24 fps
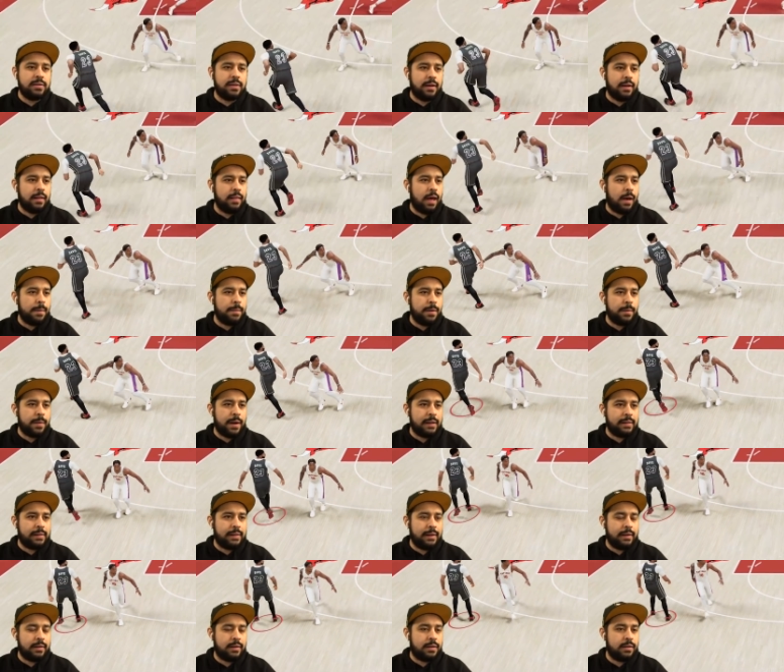I was gonna lob it
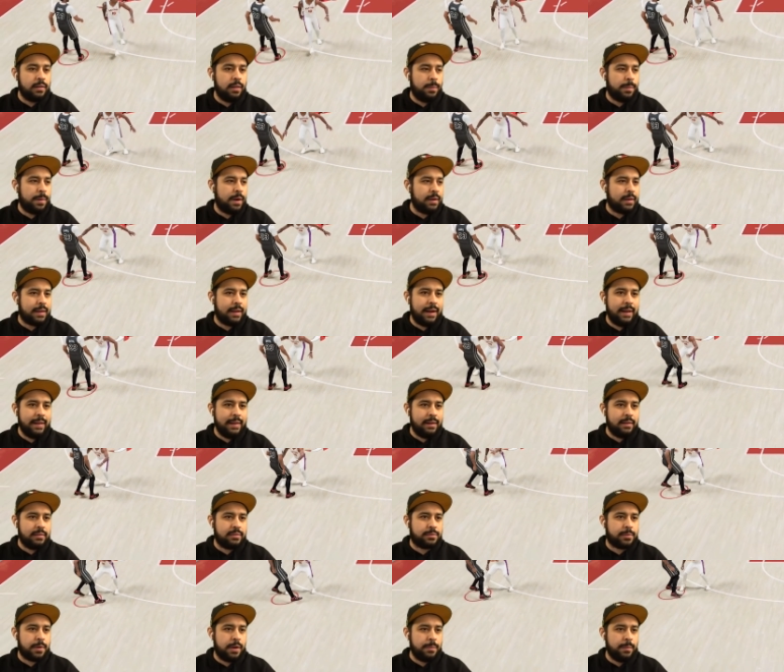right there. LeBron, can I get
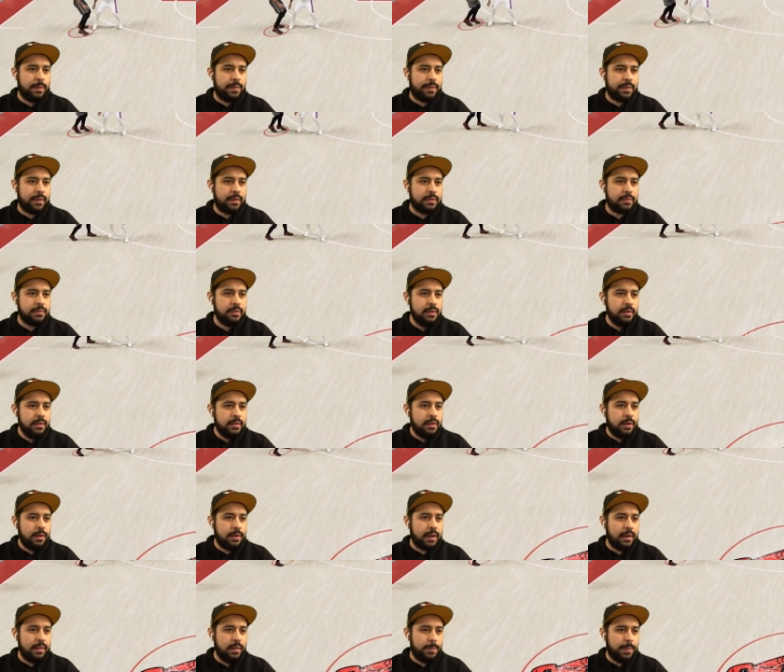a screen with you?
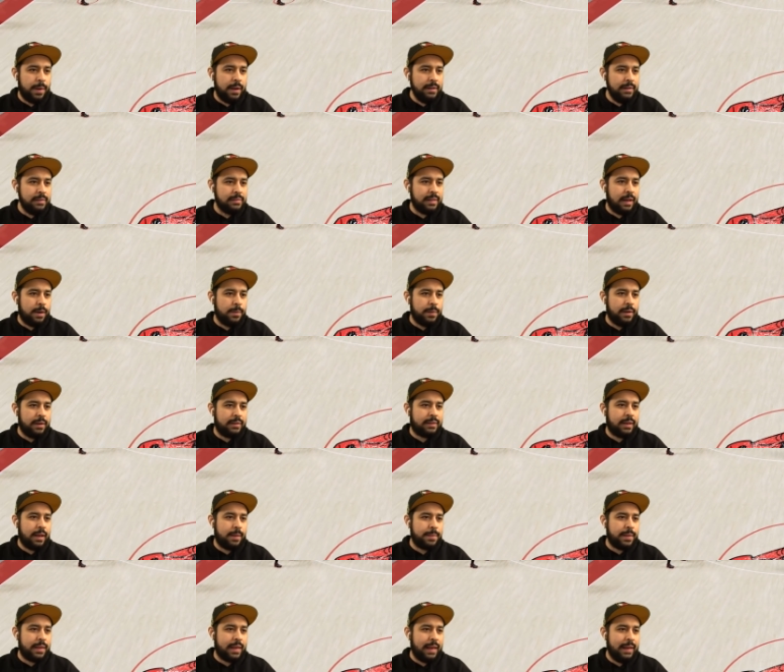Okay, LeBron does not want to
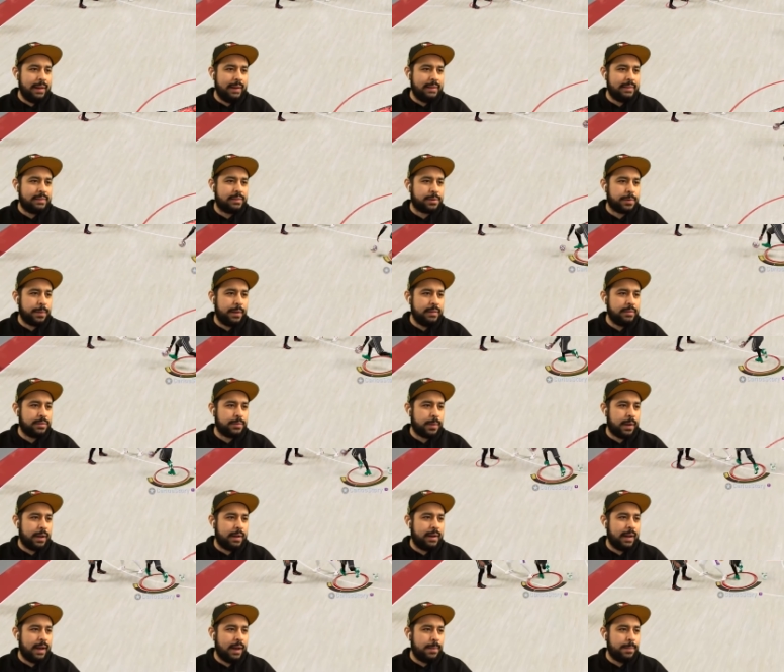send me any screens
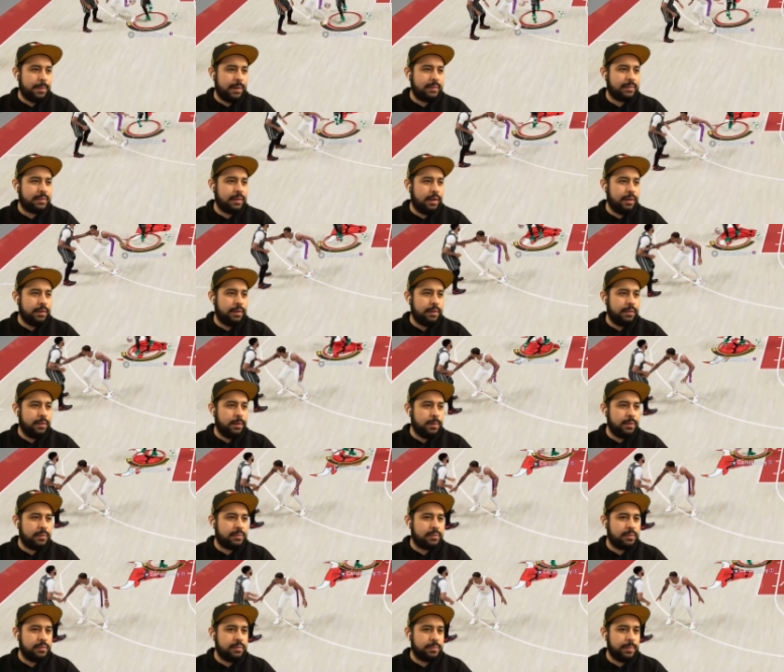right now, but it's all good, though.
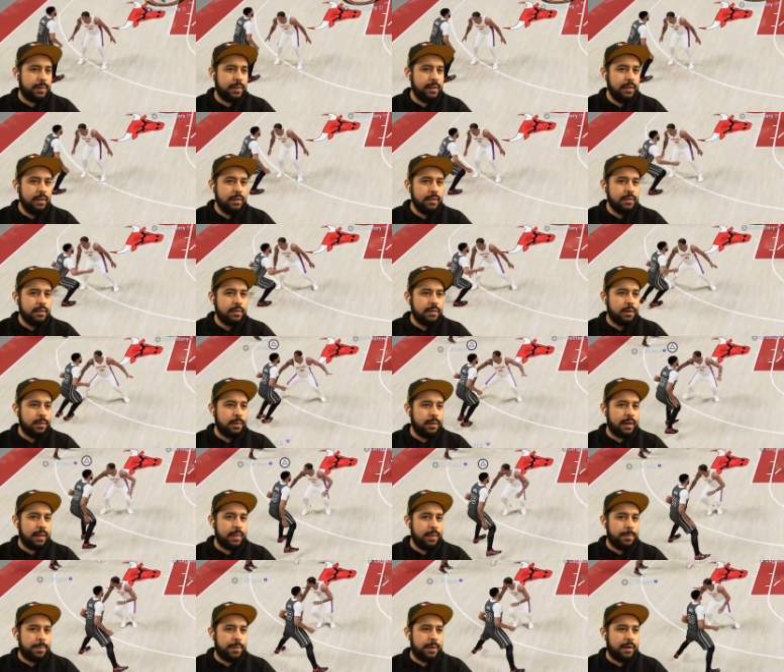Excuse me. Oh, look
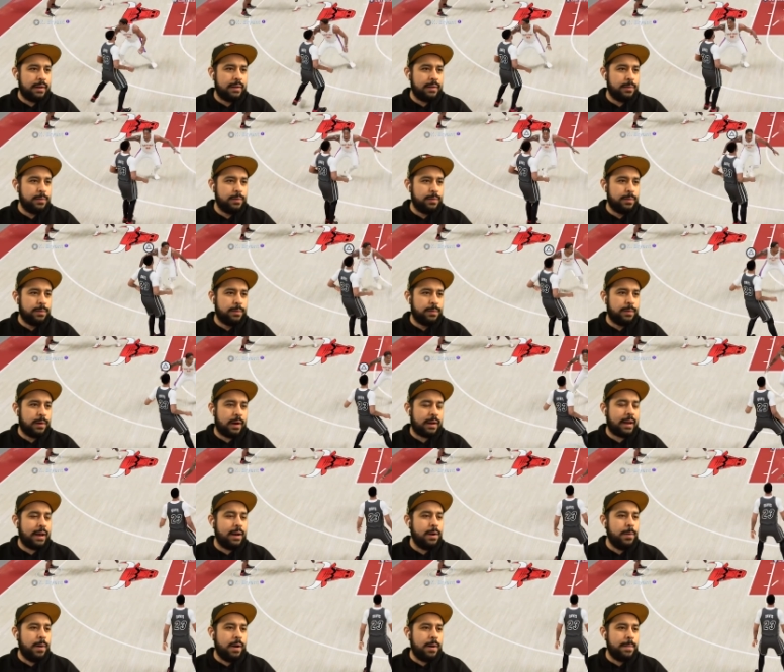at LeBron. Oh, I
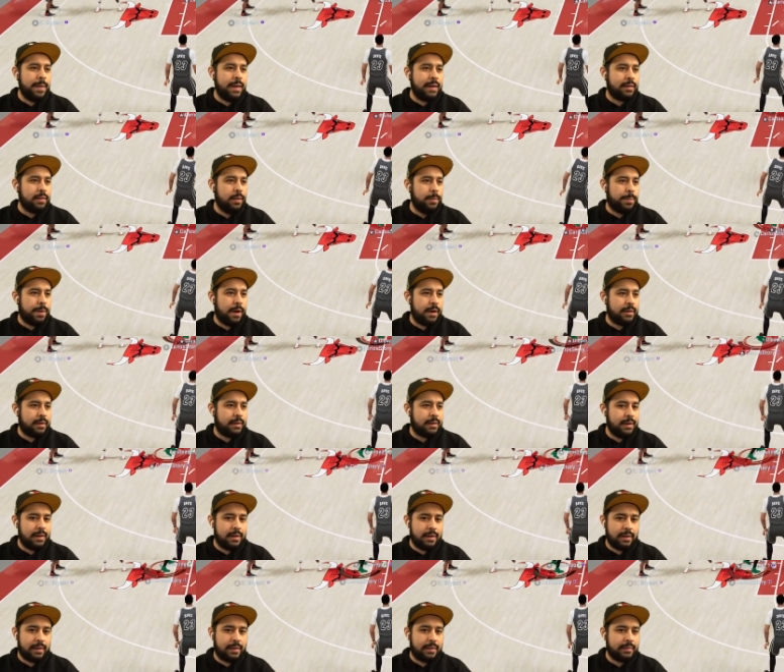kind of want to make LeBron
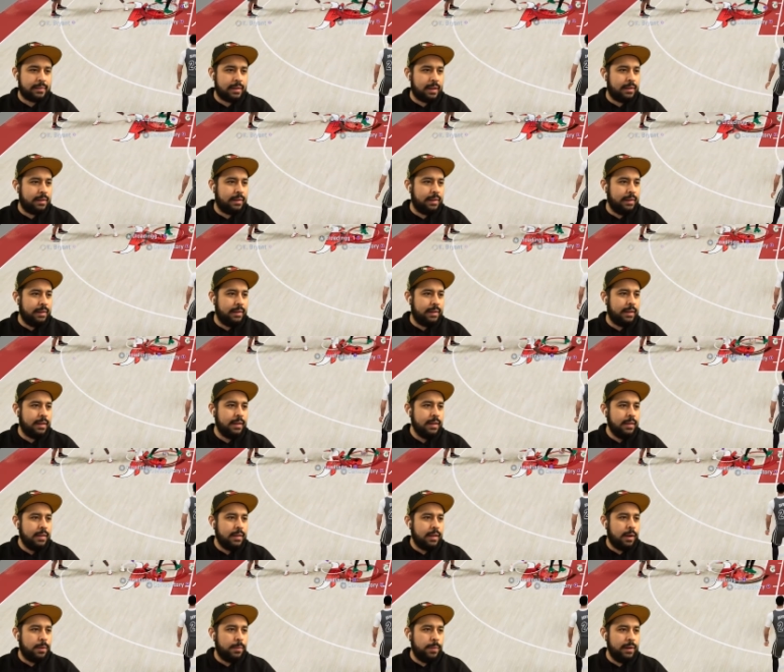cut because I need
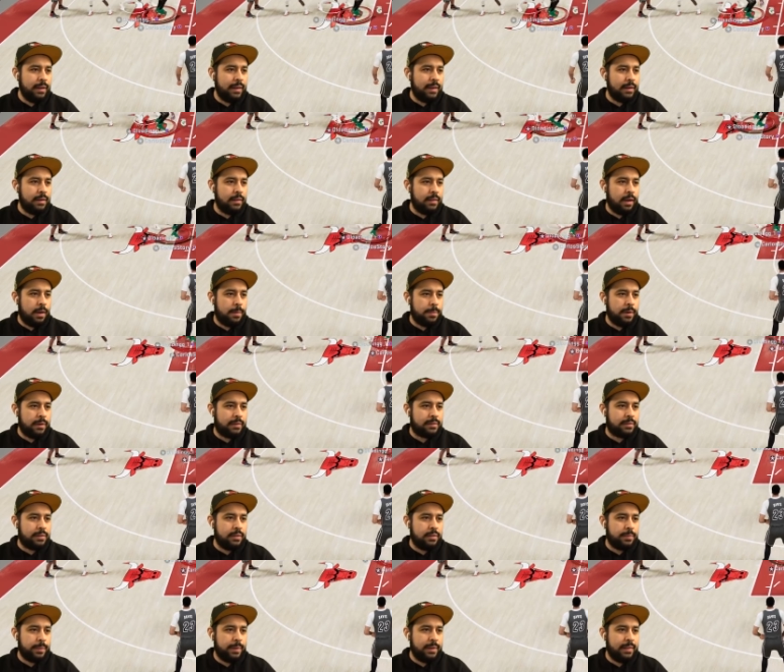I want to get a lob,
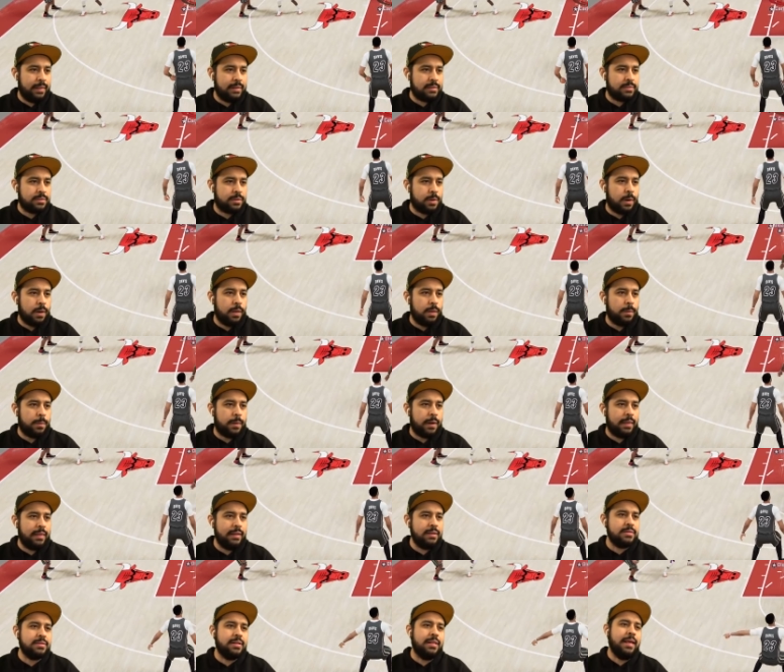excuse me. Let's just go all the way.
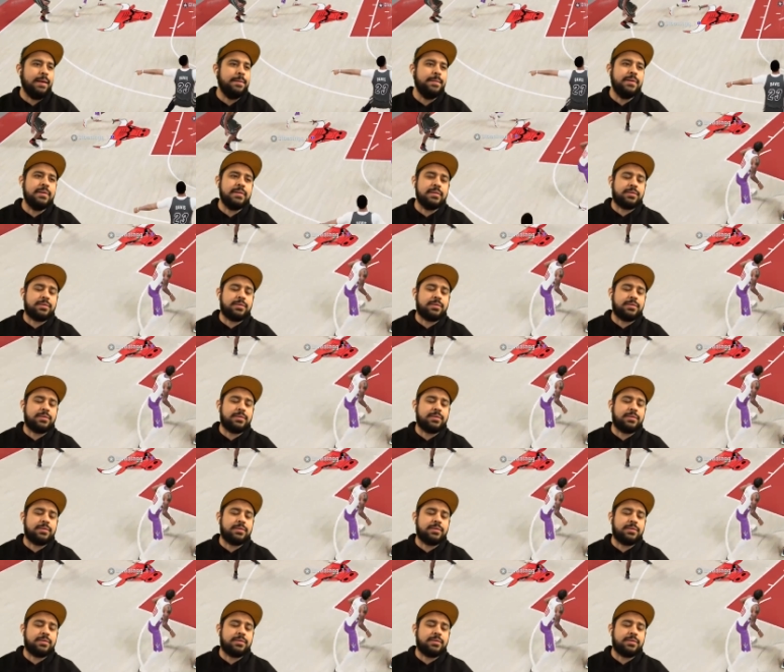Let's just, let me